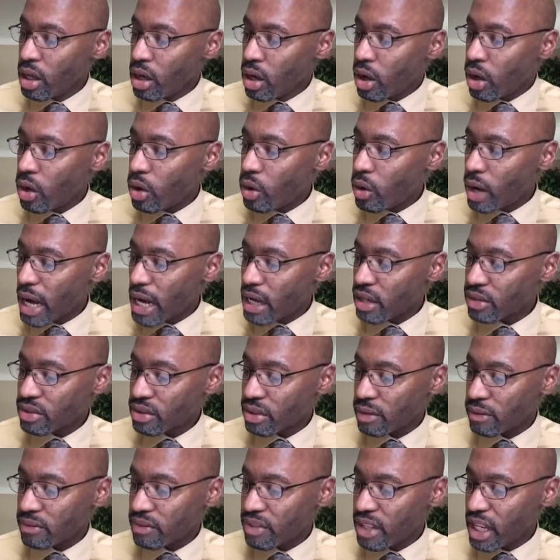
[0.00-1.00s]
O house
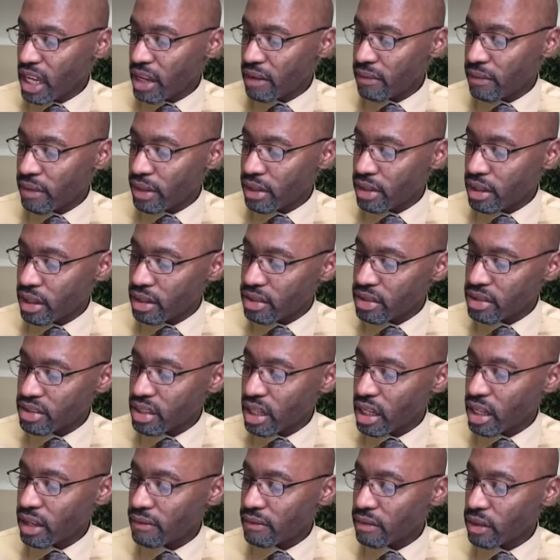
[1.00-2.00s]
of David, thus
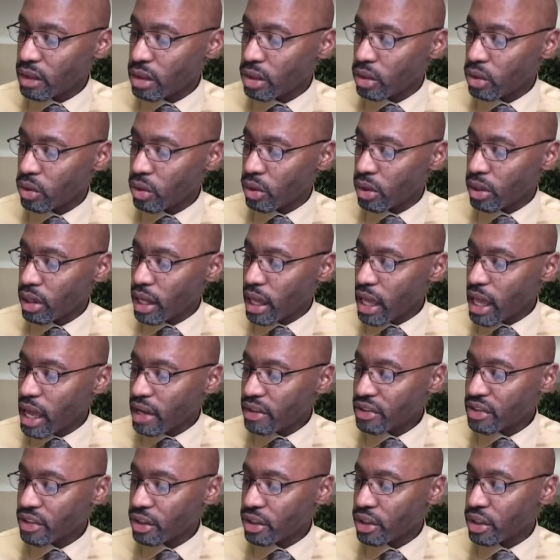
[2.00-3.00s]
saith the Lord,
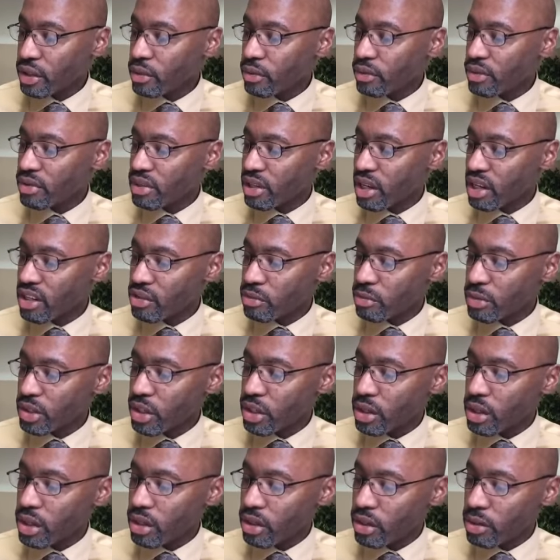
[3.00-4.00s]
execute
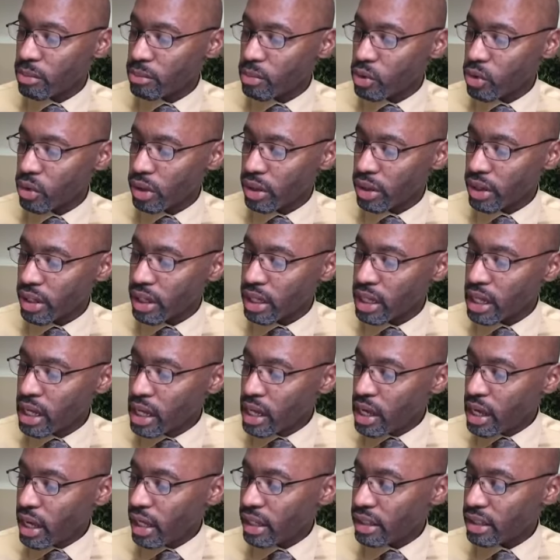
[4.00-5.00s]
judgment in the morning,
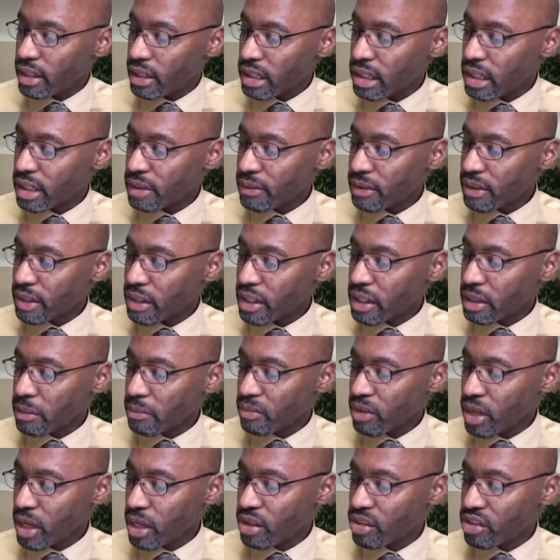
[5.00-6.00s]
and deliver him
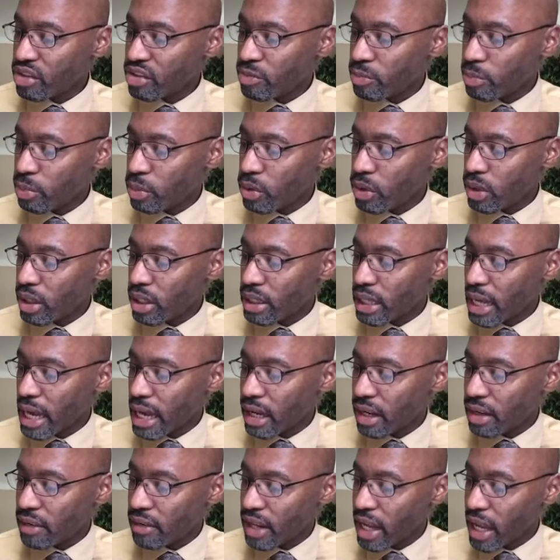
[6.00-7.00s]
that is spoiled
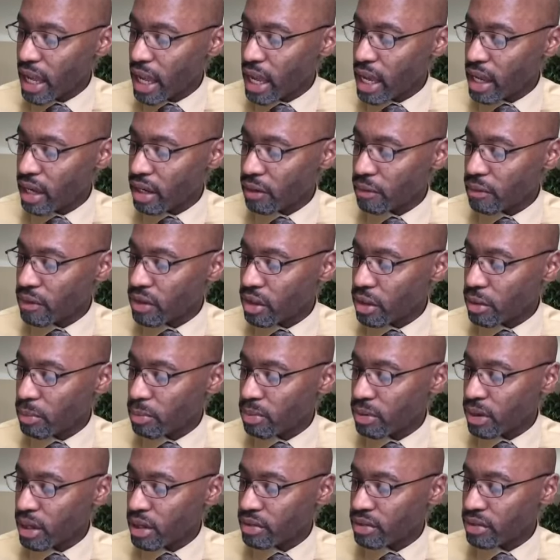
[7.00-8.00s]
out of the hand of the
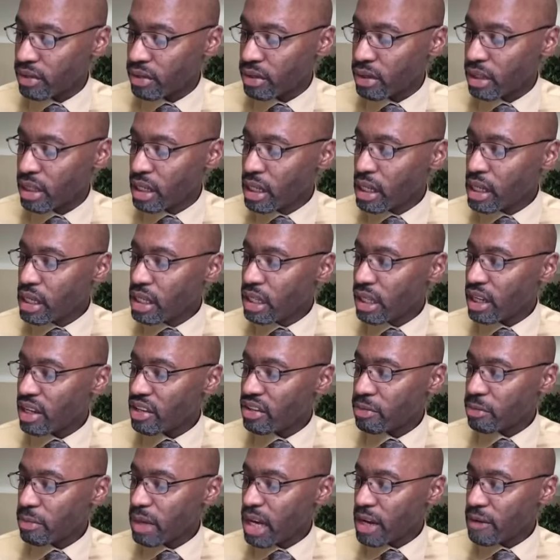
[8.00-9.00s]
oppressor,
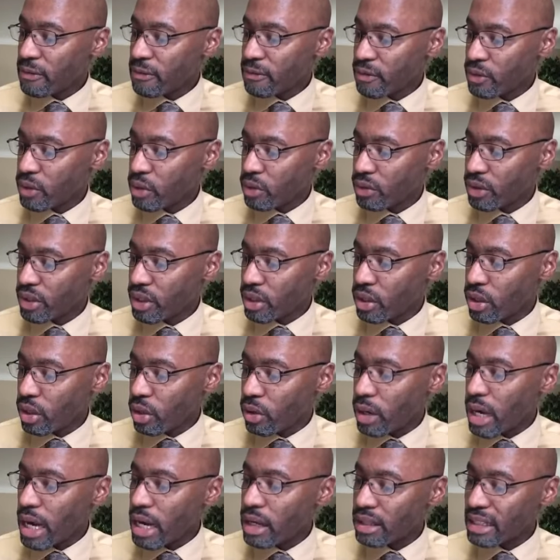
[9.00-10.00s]
lest my fury
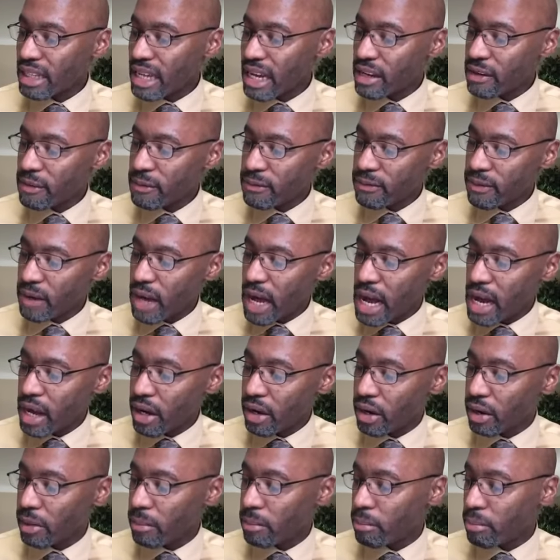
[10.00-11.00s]
go out like
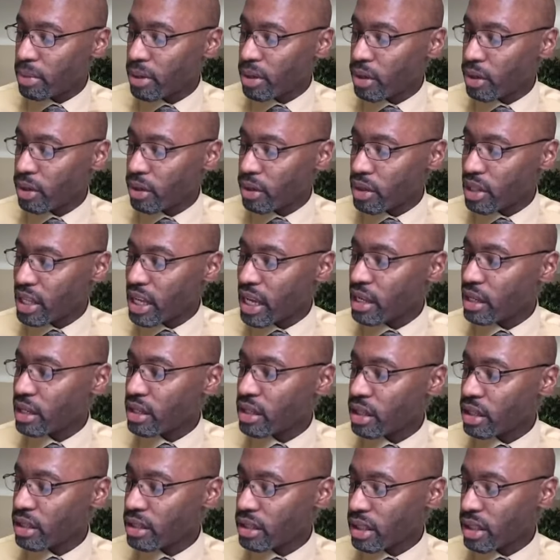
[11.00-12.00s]
fire and burn that
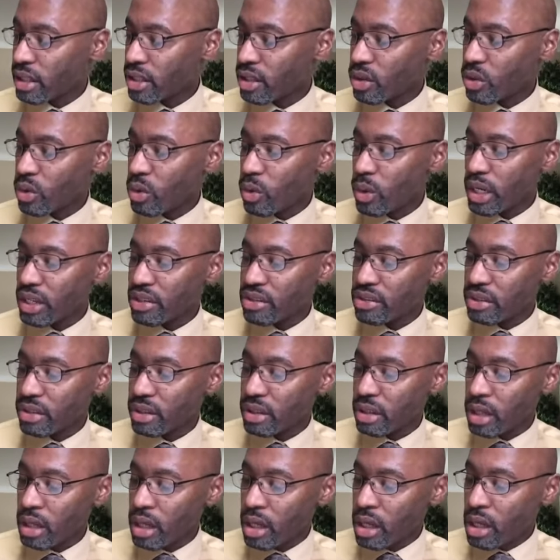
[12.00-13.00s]
none can quench
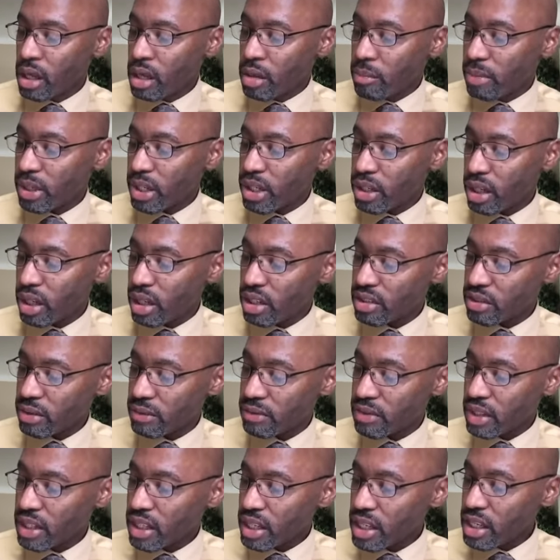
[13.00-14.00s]
it, because of
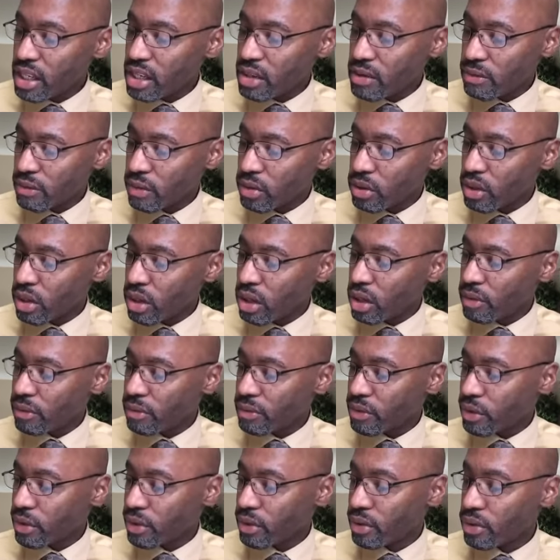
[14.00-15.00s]
the evil of
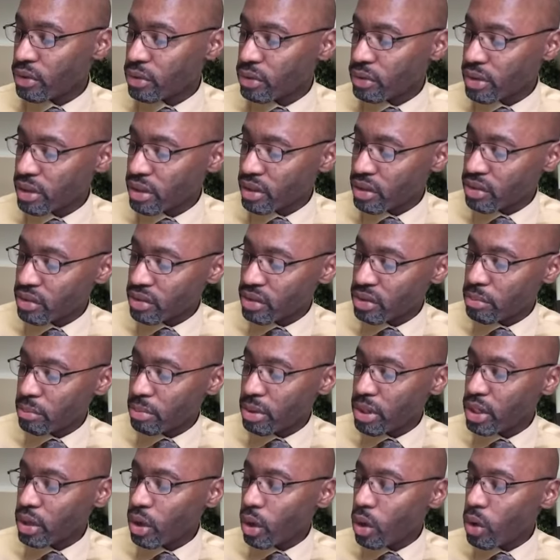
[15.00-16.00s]
your doings.
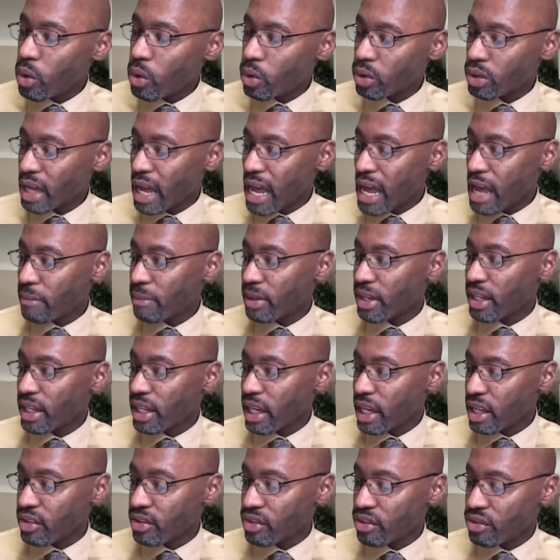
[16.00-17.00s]
Behold, I am
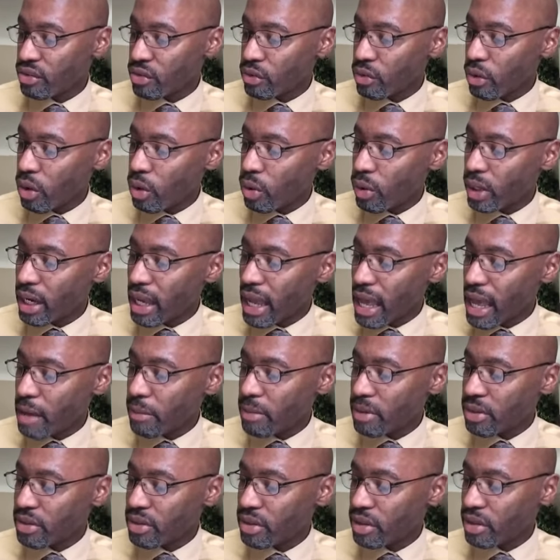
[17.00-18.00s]
against you, O
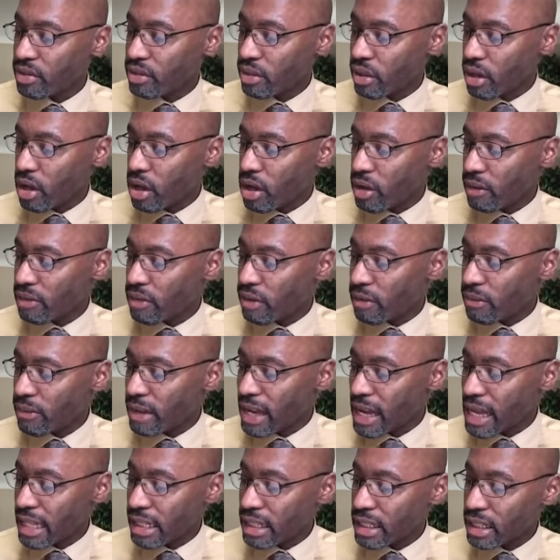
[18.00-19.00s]
inhabitants of the
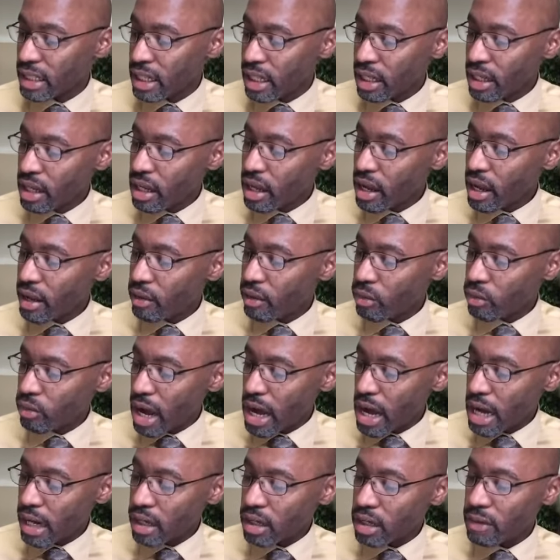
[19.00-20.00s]
valley, and
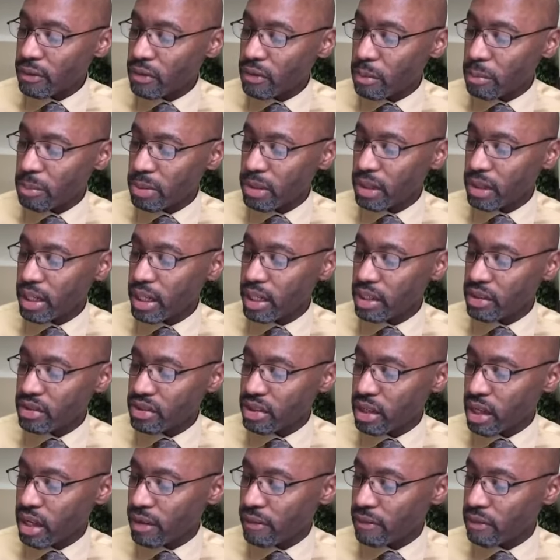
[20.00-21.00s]
rock of the plain,
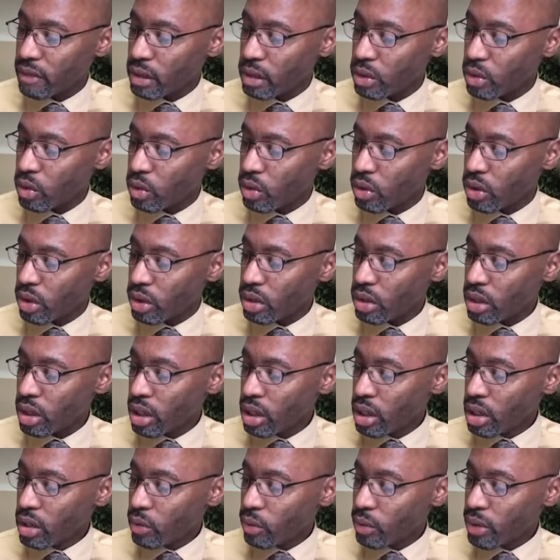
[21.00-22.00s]
saith the Lord
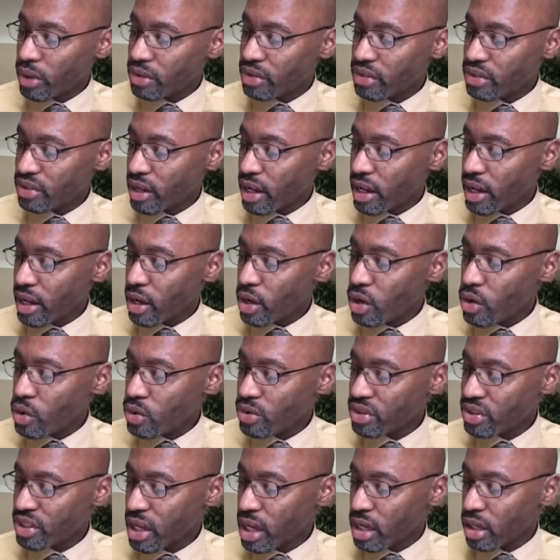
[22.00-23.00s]
which say, Who
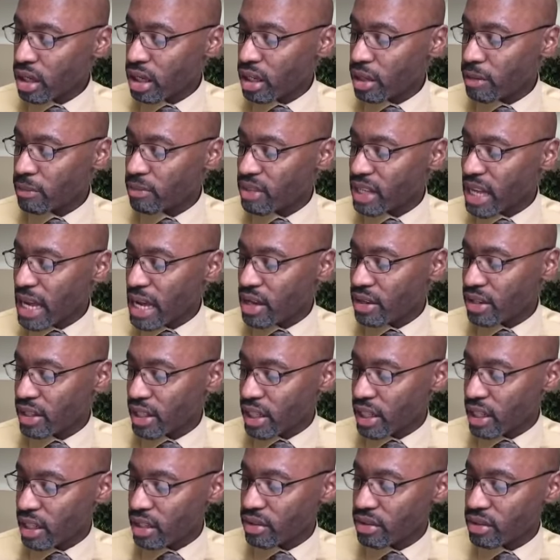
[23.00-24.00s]
shall come down
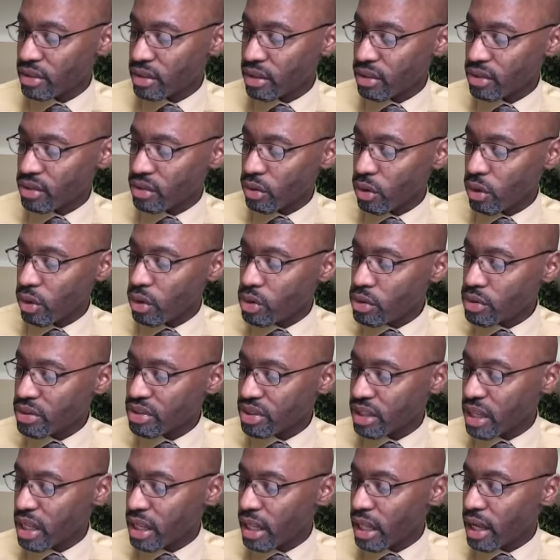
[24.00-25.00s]
against us, or who
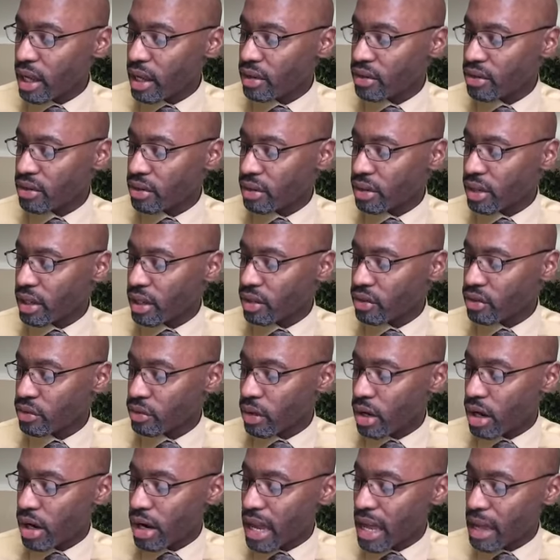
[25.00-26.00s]
shall enter
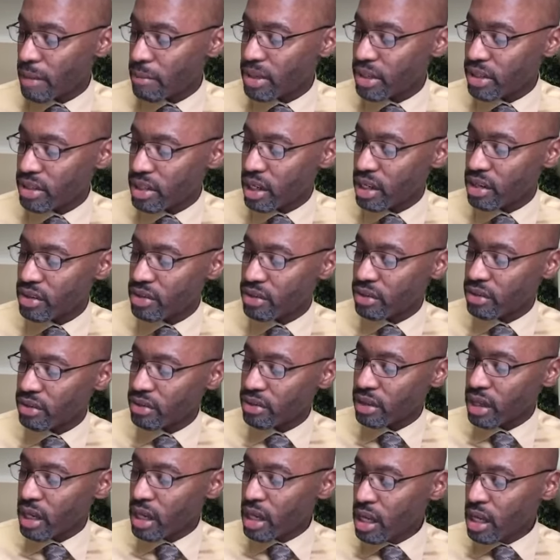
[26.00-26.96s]
into our habitations?